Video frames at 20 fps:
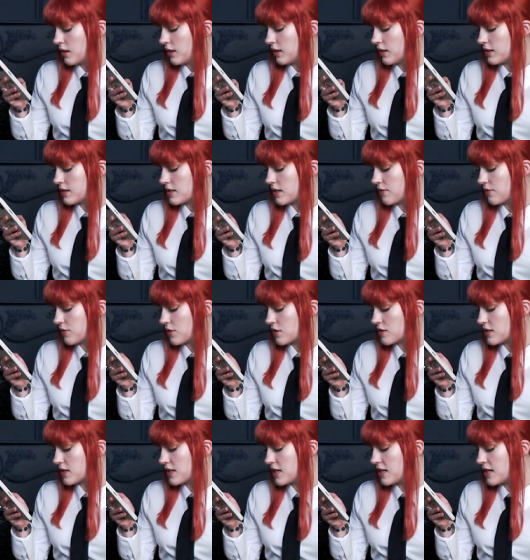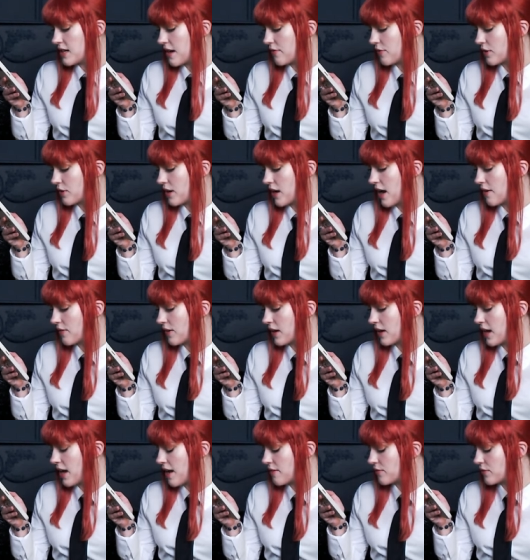Let's see if there's any never have I
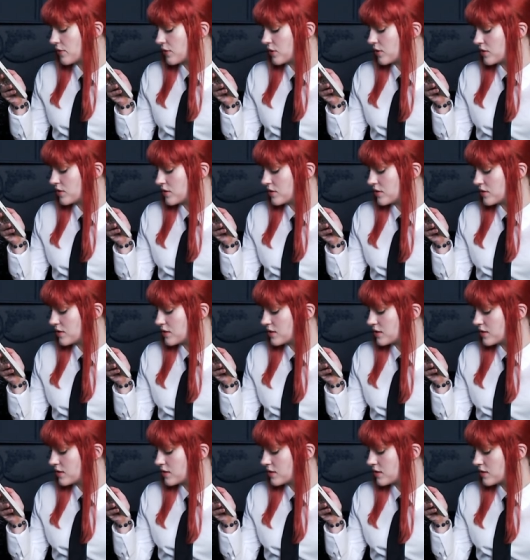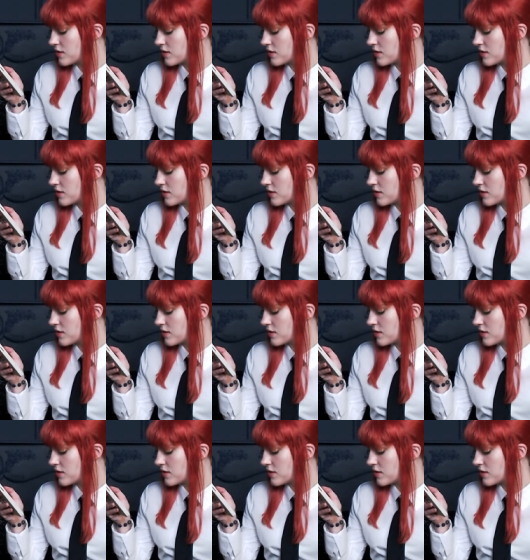evers.